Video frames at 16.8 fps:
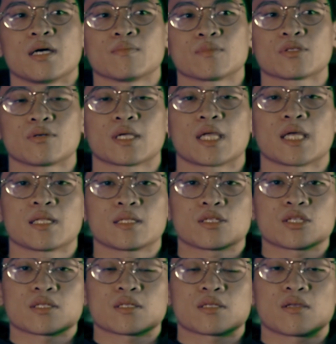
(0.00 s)
So again,
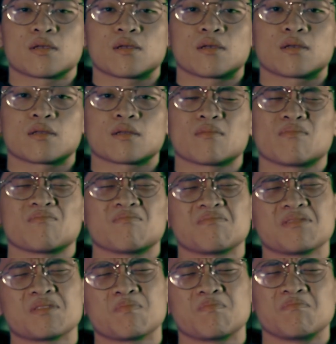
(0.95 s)
just
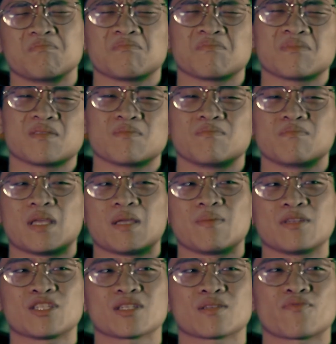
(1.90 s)

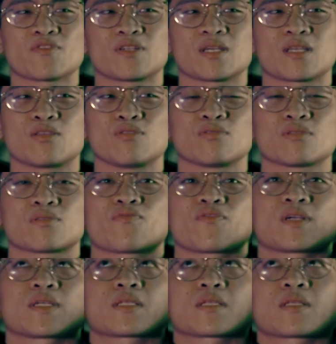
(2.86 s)
maybe just for the cues
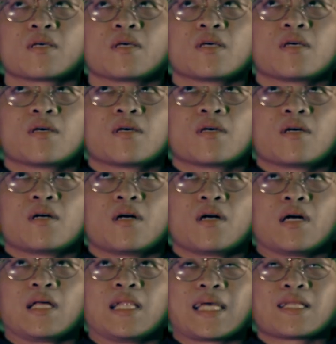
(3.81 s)
first,
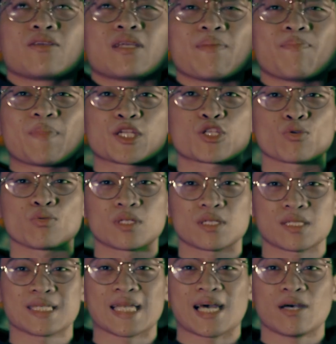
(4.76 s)
I like to keep my
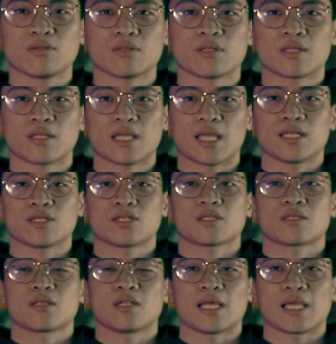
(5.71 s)
shoulders down and
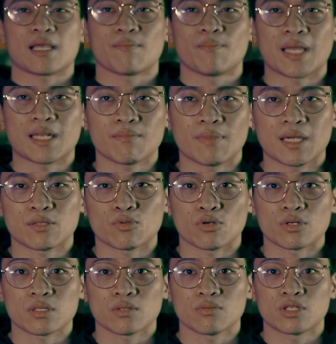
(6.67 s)
just to, like, bend my
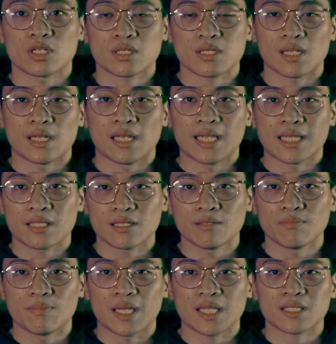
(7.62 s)
torso just a
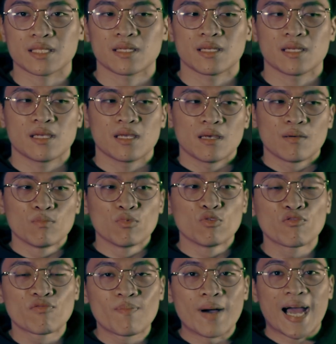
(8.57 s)
little bit,
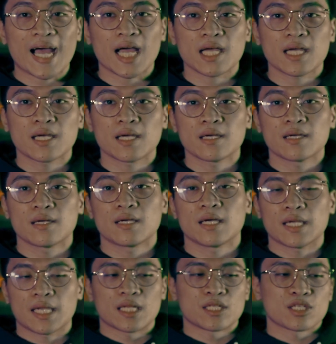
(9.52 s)
move back,
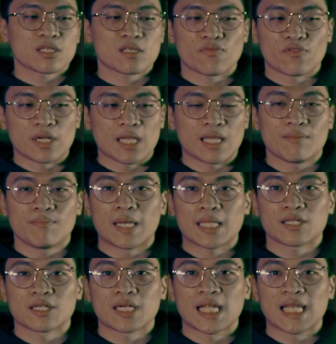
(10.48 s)
again, just for a
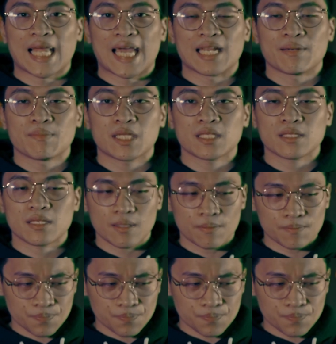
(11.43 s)
better alignment.